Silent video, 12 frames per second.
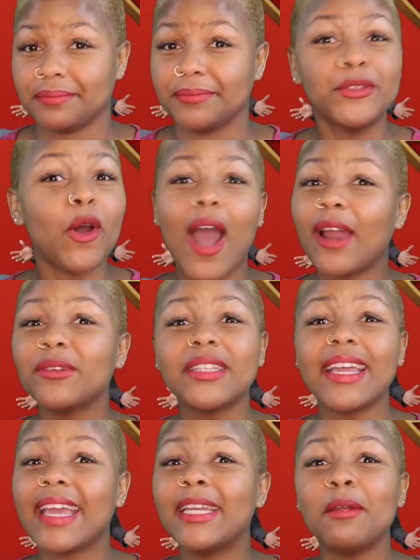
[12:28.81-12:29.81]
No, I don't
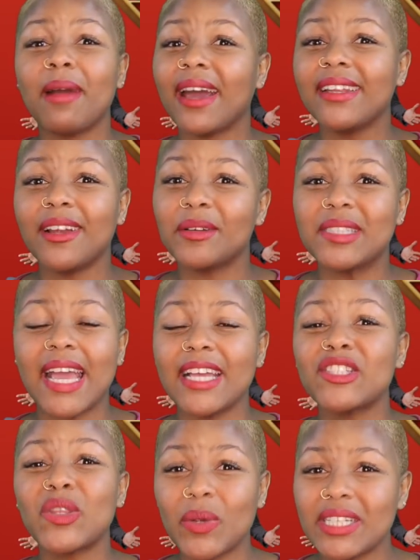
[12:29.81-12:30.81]
think anybody else
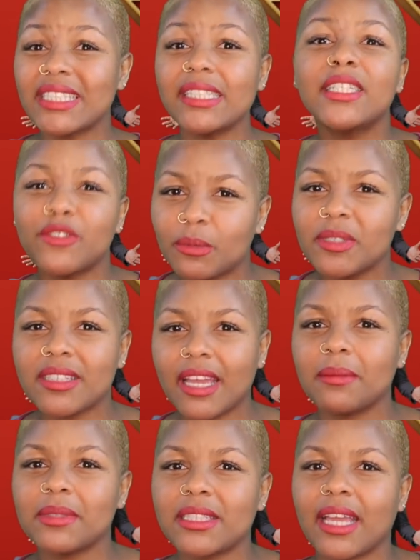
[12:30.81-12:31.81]
has 3 cities from the
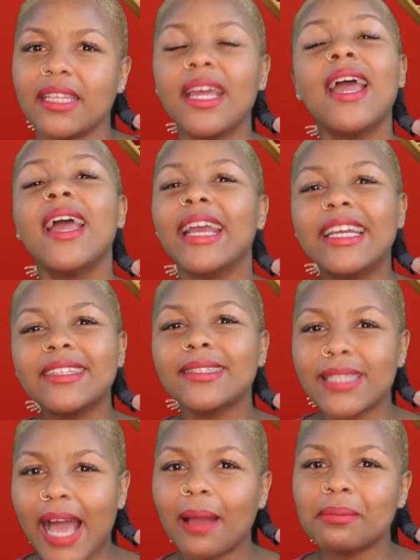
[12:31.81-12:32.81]
same state in the
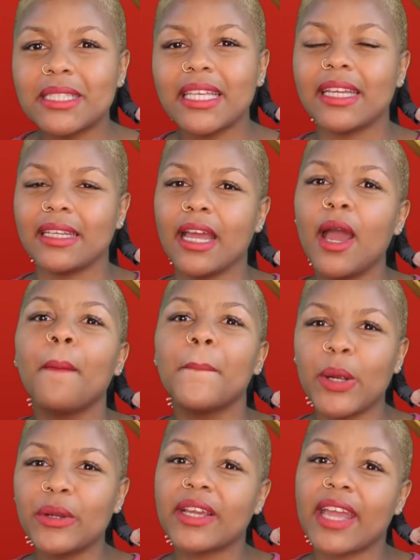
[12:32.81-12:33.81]
top 10
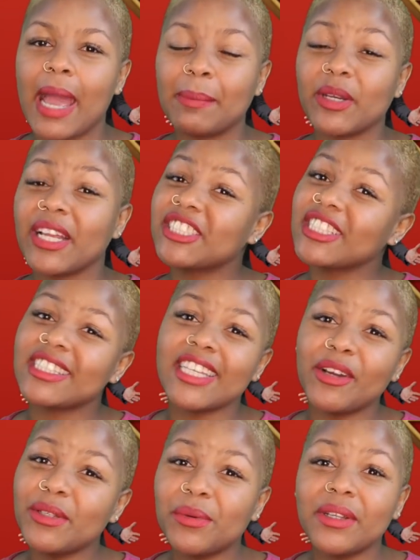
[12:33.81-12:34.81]
murder capital. That should
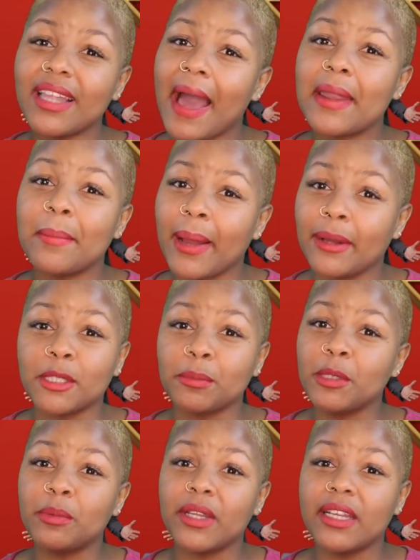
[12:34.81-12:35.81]
tell you a lot about the
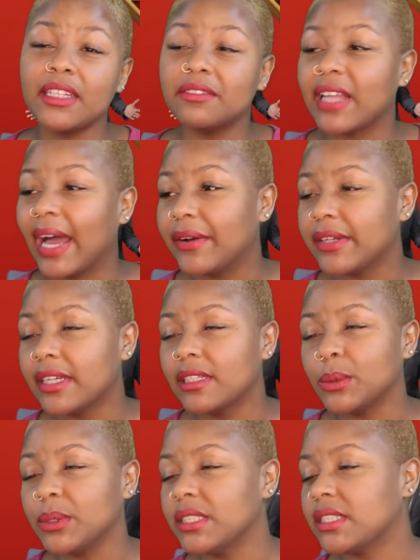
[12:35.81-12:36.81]
people that live down here
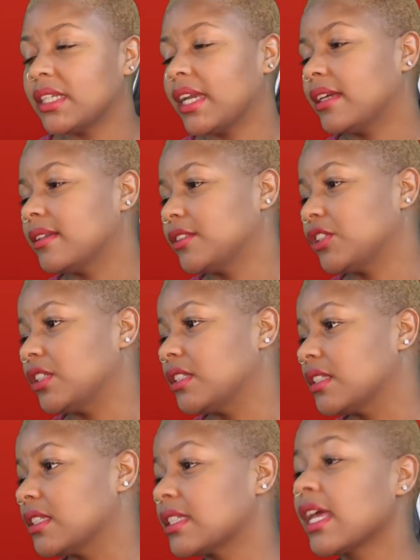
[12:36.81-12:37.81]
in Louisiana,
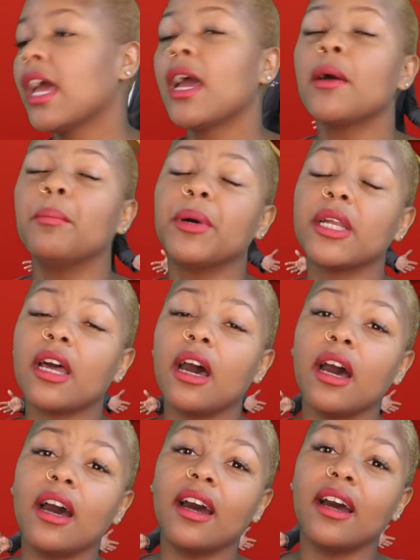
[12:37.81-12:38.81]
Jesus. But
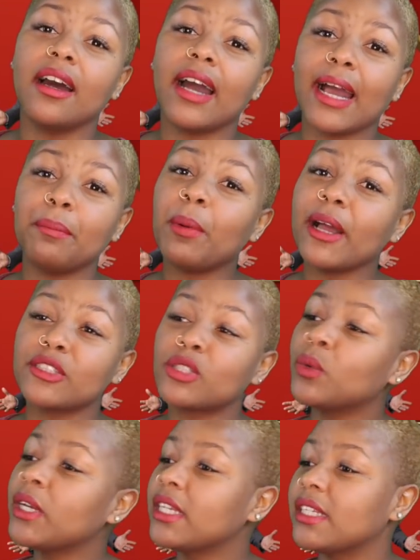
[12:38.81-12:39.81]
I
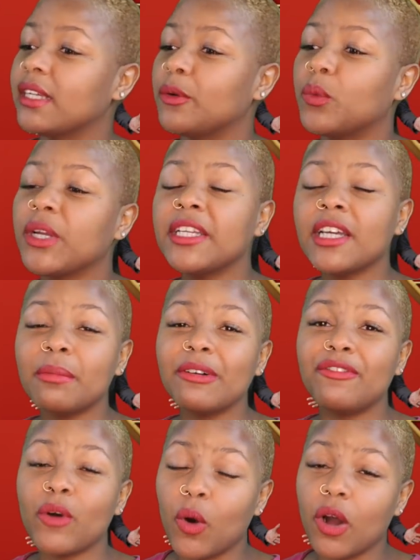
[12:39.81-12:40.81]
tweeted it. We
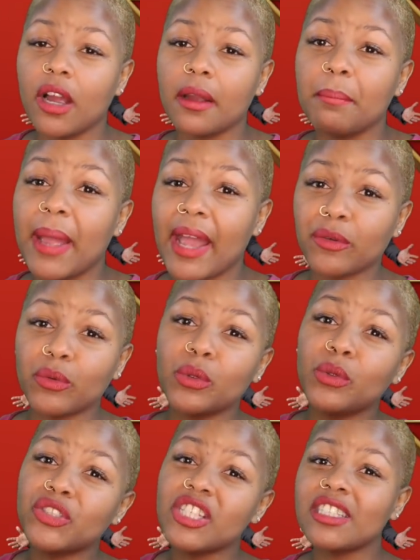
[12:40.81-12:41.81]
#4, Baton
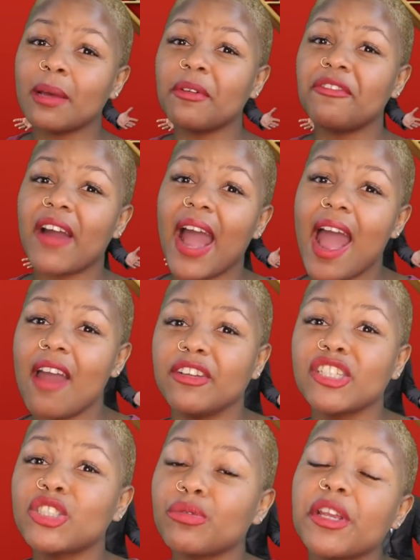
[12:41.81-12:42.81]
Rouge is #5,
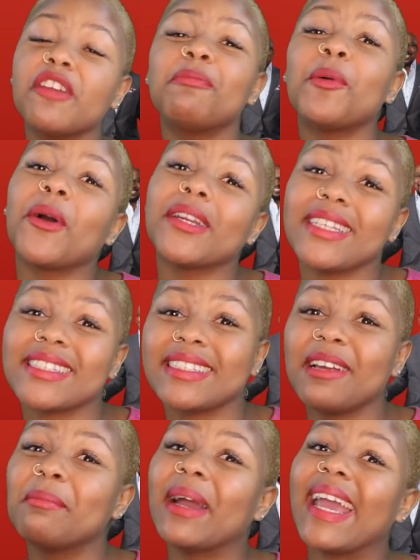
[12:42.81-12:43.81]
and Shreveport is
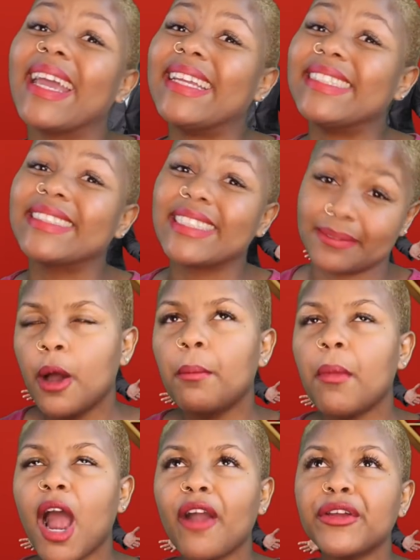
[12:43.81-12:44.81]
#8.
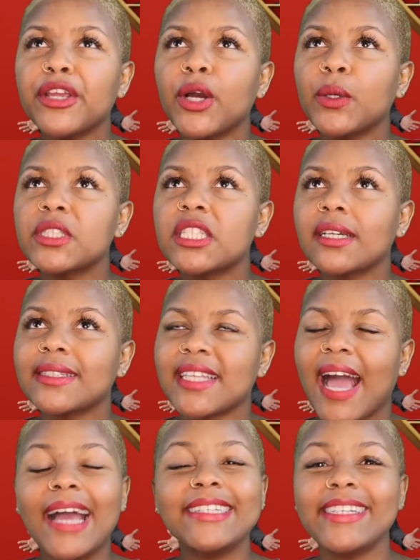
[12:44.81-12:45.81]
Mario took
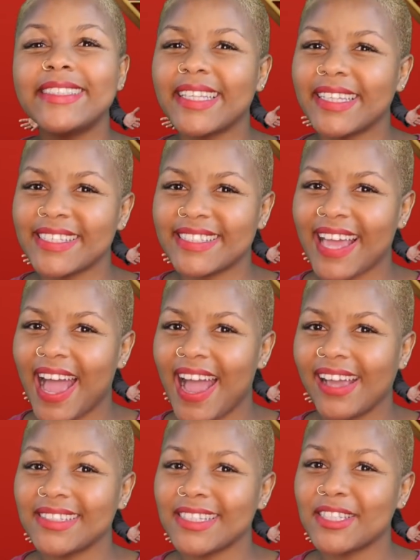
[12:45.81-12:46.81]
Tandy to the
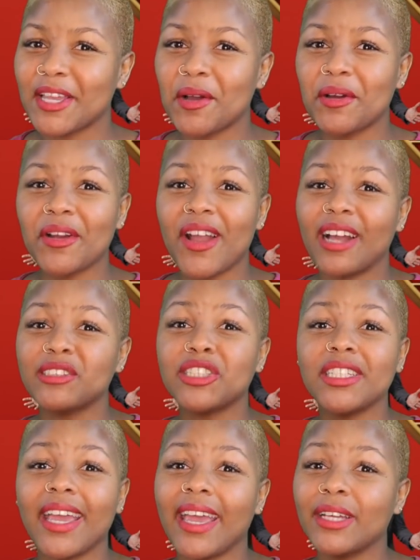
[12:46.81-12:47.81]
side to tell her how
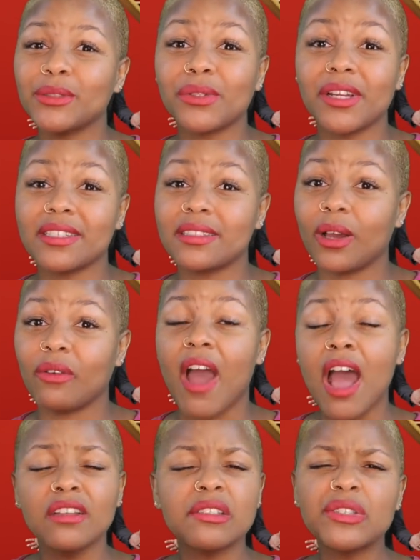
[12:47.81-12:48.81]
she handled
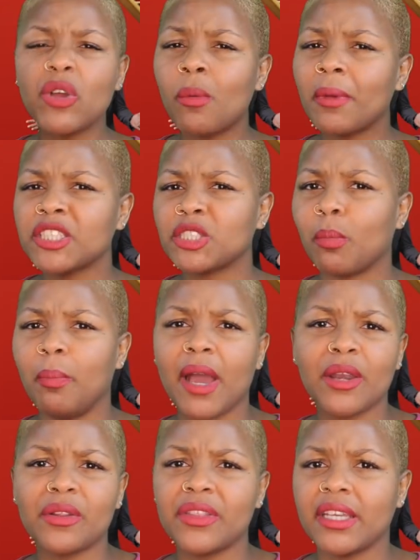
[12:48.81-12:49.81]
herself so much
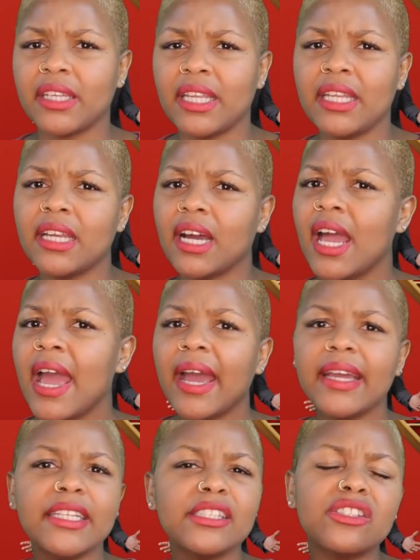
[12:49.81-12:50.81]
better than Nina.
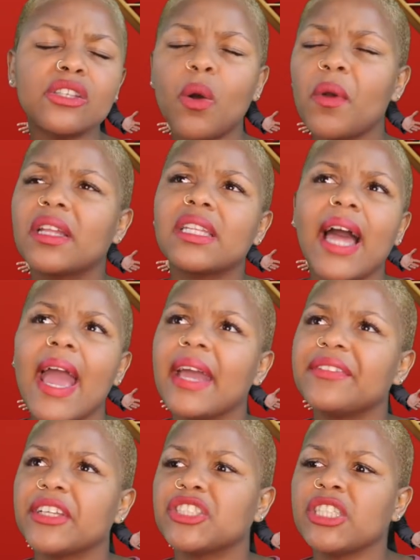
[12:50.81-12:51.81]
And he's so
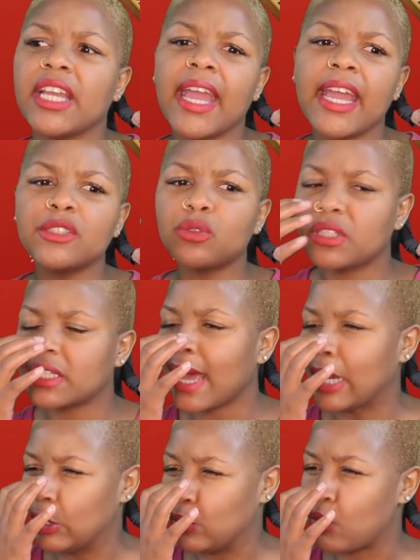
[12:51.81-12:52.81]
glad that she handled it
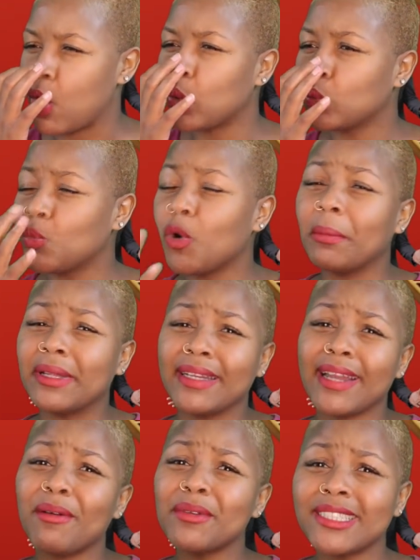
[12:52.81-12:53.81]
like a grown woman.
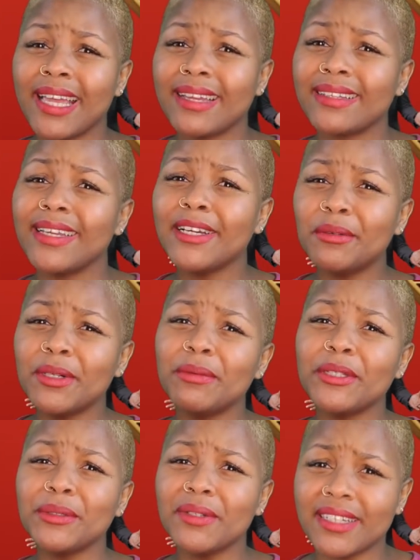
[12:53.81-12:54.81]
And I was like, nigga,
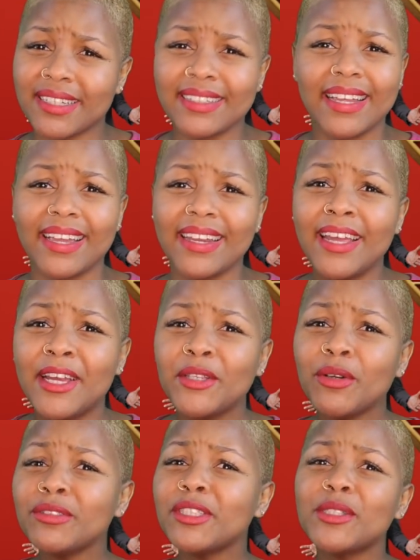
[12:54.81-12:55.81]
what were you looking at?
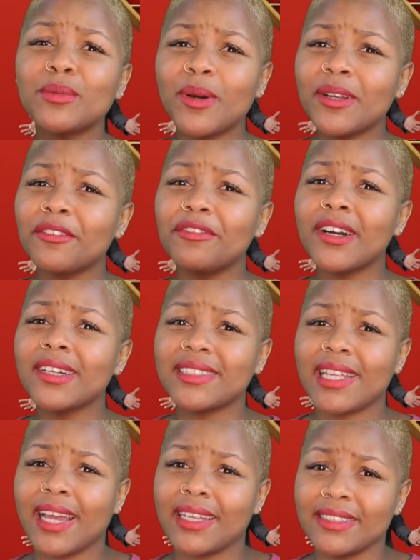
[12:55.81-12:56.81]
You just want to
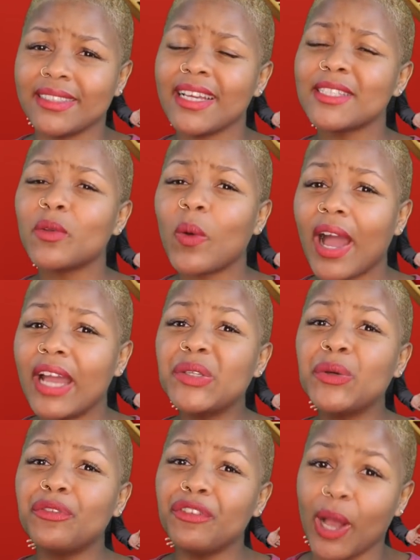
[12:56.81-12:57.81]
fuck Tandy. That's why
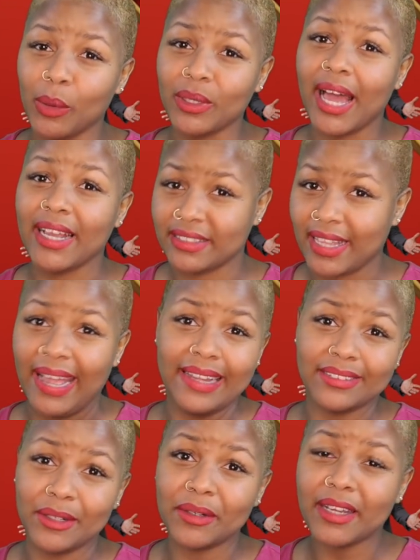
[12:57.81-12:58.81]
you felt like
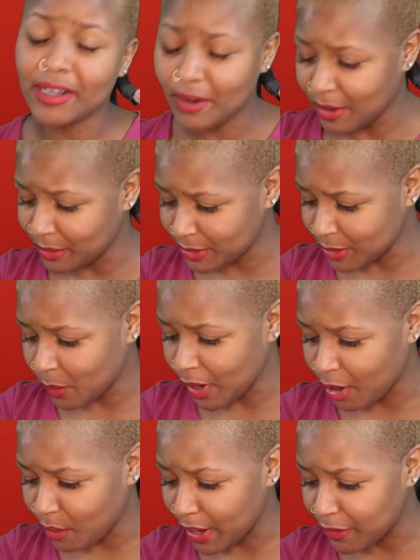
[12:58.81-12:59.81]
that. Okay, go on
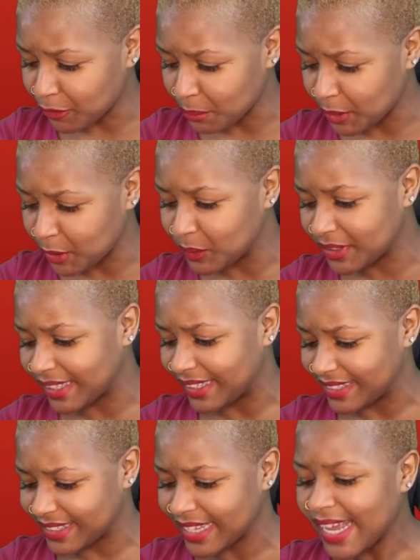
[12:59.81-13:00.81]
somewhere away from me with
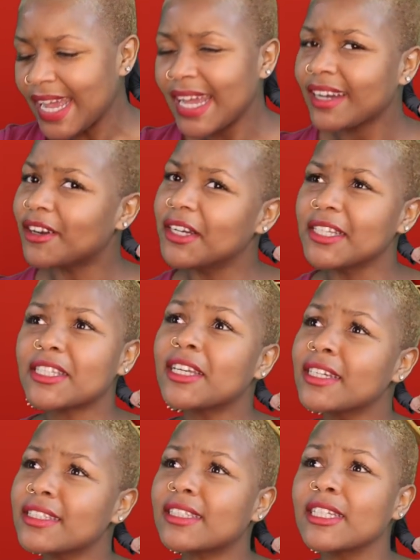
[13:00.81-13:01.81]
this.
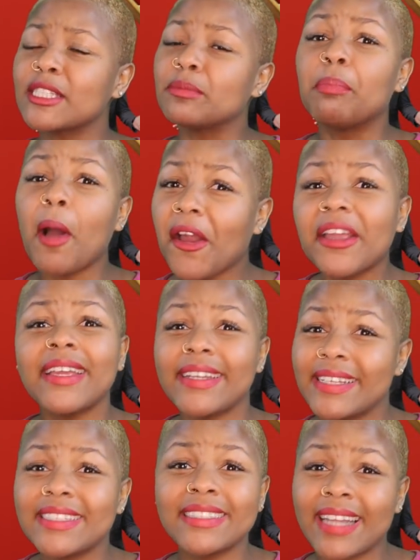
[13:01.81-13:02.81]
Cause
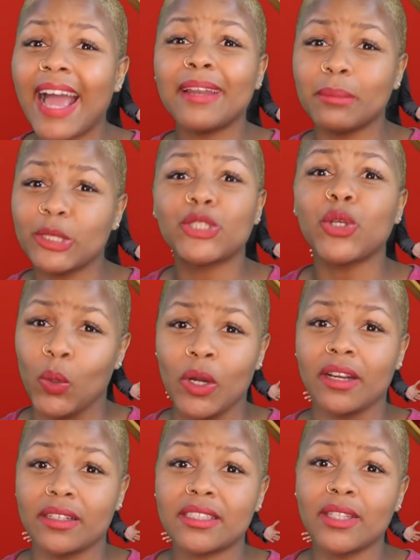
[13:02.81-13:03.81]
barking is not
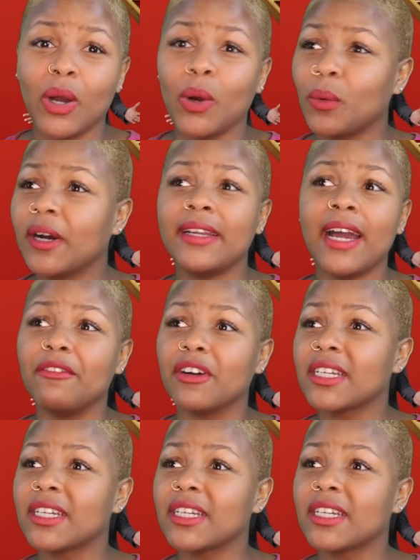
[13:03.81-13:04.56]
mature. So whatever.